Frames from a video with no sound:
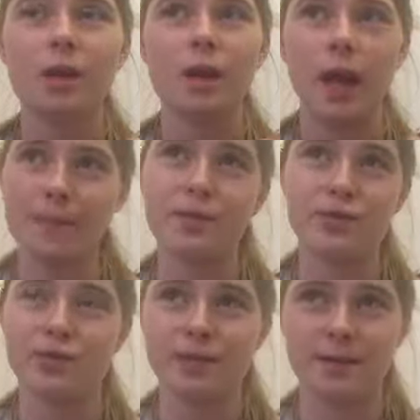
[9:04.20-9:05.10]

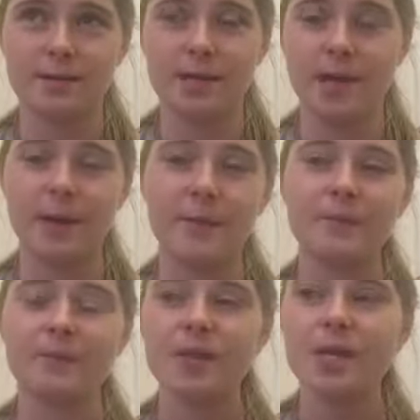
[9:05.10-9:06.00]
chemistry exam,
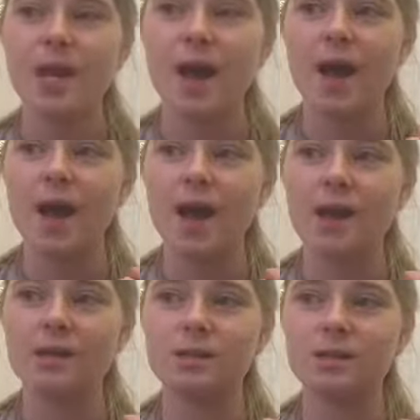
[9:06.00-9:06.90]

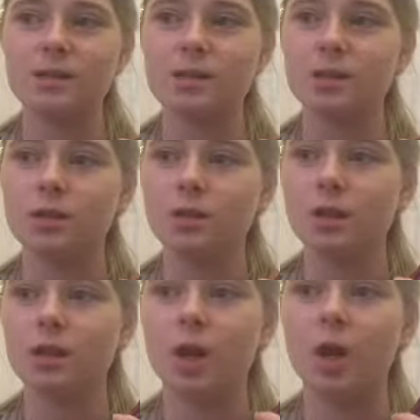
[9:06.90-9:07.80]
and
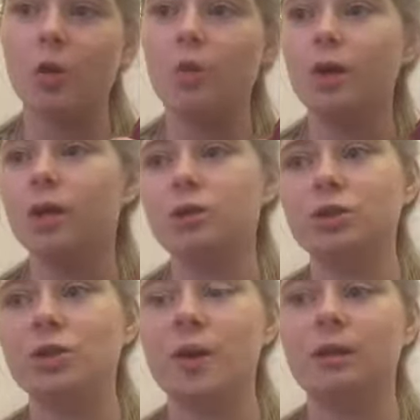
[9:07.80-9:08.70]

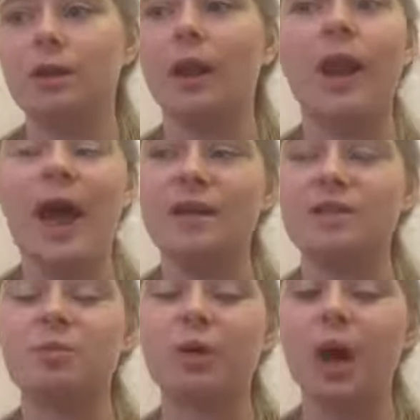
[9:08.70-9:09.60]
you're on the
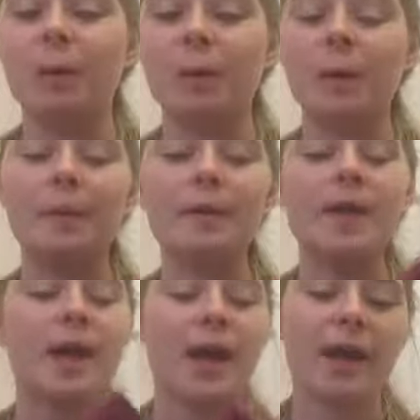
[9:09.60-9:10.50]
last problem
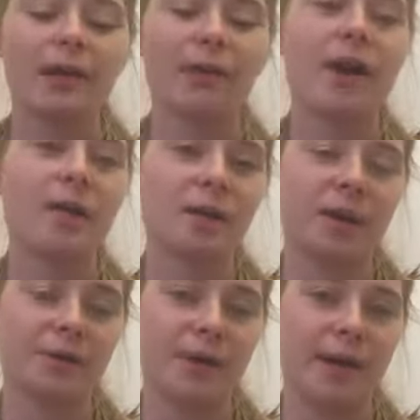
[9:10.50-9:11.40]
and your
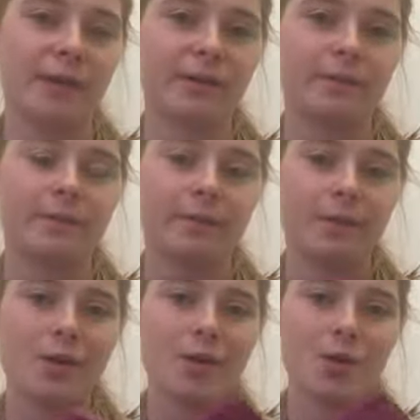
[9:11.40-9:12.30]
calculator dies.
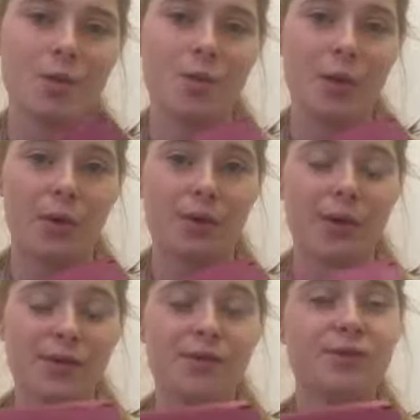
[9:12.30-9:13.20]
Well,
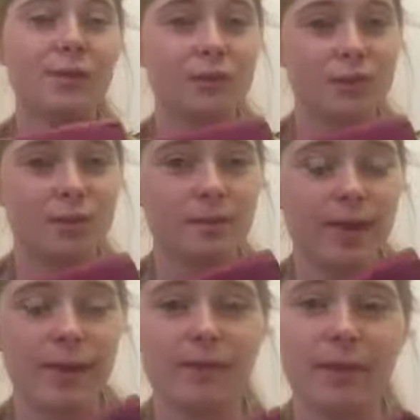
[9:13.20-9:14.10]
here's a solution.
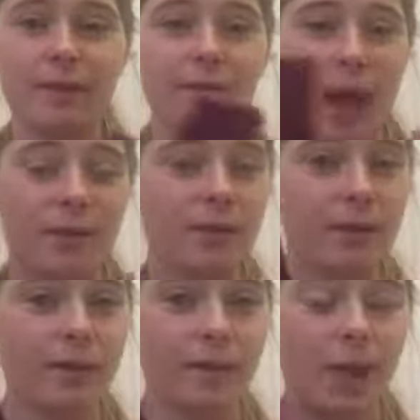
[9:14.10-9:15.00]
I have 5 of
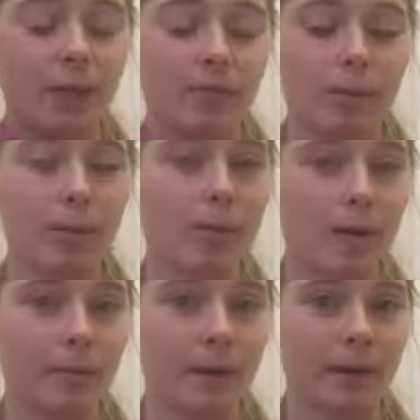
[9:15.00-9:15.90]
these. I keep them in my
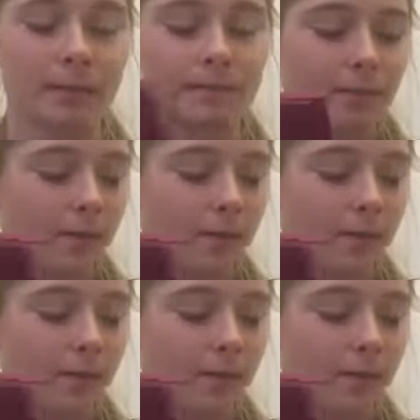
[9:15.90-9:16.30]
backpack